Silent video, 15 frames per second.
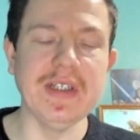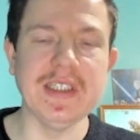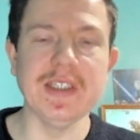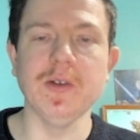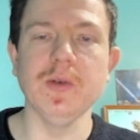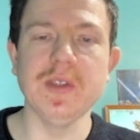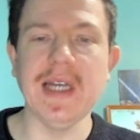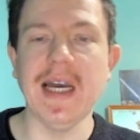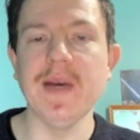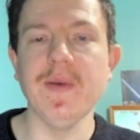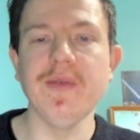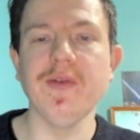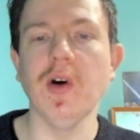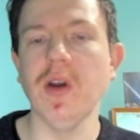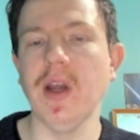every single
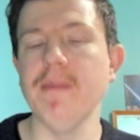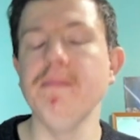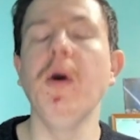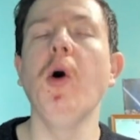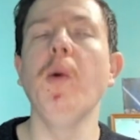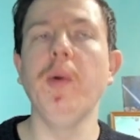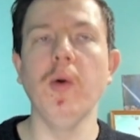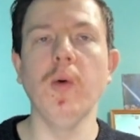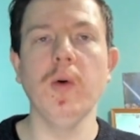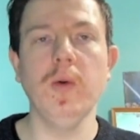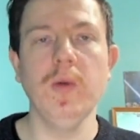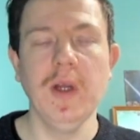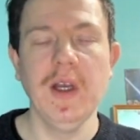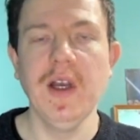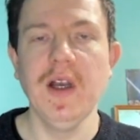day we've got like multiple